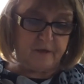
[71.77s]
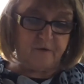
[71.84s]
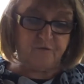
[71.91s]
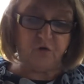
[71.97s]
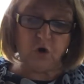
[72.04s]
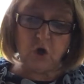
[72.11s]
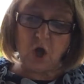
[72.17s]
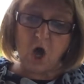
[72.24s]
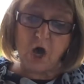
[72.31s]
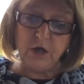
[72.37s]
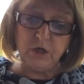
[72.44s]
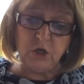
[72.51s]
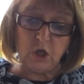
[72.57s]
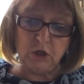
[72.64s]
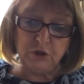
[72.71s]
For
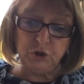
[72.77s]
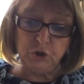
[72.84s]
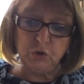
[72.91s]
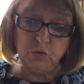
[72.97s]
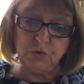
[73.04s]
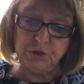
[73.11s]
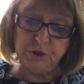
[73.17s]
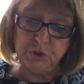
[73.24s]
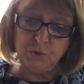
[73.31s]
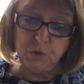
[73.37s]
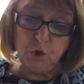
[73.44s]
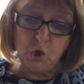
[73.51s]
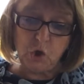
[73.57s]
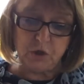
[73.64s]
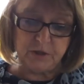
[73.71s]
God called you to do
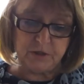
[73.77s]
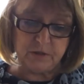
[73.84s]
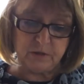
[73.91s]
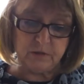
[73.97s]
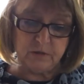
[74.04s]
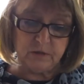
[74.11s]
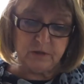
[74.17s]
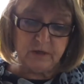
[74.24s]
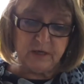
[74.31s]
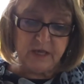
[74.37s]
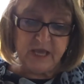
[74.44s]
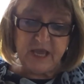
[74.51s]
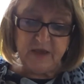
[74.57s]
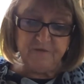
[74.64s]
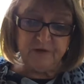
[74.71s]
good,
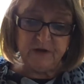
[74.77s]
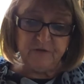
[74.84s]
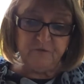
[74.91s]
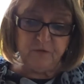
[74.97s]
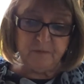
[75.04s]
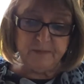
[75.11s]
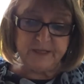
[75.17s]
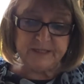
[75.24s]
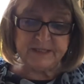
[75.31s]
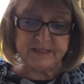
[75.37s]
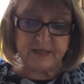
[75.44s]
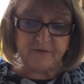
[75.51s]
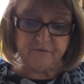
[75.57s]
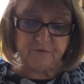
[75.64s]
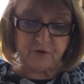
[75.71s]
even if it means
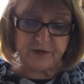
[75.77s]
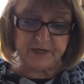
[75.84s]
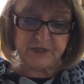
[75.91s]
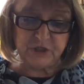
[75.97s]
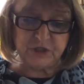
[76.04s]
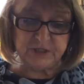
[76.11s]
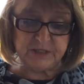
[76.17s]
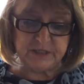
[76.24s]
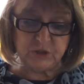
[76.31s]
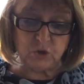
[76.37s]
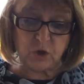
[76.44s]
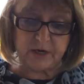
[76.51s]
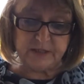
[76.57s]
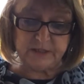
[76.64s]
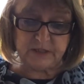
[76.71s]
suffering, just as
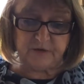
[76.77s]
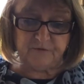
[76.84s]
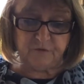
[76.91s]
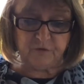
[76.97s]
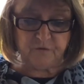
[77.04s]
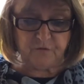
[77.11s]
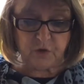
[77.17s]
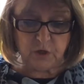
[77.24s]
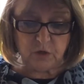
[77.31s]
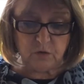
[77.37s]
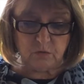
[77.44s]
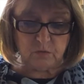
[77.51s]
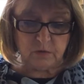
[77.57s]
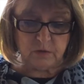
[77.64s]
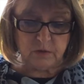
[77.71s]
Christ suffered for
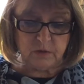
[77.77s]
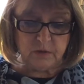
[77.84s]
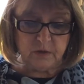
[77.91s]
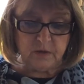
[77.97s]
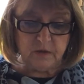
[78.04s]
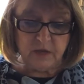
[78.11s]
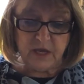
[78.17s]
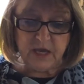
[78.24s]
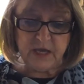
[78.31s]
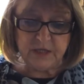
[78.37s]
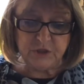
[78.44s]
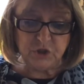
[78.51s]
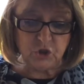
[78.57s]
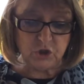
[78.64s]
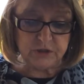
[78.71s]
you. He
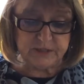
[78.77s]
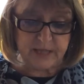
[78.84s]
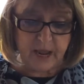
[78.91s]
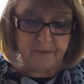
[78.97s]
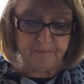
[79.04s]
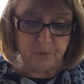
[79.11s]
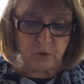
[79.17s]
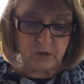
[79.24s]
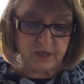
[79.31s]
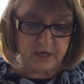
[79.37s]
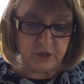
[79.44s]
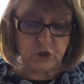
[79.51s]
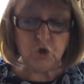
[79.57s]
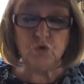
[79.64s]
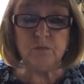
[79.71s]
is your example,
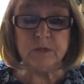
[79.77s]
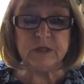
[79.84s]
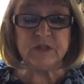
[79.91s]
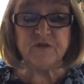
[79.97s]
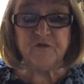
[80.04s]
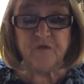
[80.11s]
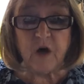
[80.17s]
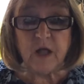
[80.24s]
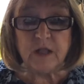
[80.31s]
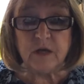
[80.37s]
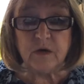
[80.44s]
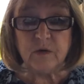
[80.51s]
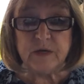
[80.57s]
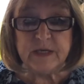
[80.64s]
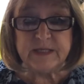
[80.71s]
and you must
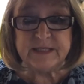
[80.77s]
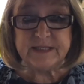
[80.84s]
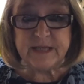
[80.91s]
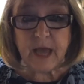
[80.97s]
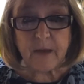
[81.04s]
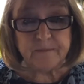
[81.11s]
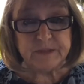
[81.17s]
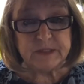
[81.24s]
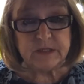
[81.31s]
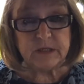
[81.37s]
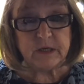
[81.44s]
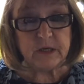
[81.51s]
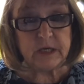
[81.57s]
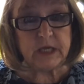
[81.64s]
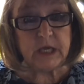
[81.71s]
follow his steps.
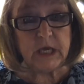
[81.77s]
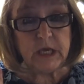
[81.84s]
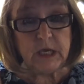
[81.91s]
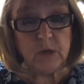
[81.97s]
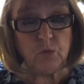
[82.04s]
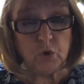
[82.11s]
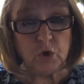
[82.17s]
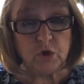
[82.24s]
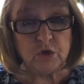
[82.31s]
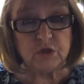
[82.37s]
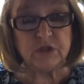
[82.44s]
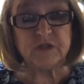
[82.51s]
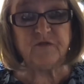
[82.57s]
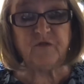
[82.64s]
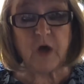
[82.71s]
Key
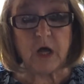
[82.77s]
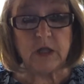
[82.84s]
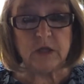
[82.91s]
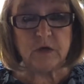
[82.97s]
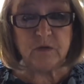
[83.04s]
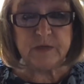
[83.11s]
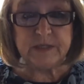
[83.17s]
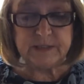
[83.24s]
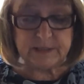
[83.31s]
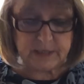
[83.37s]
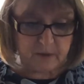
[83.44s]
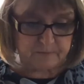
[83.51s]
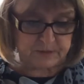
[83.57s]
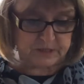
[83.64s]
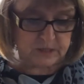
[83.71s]
words follow his
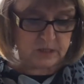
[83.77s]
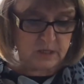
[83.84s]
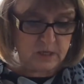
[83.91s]
steps.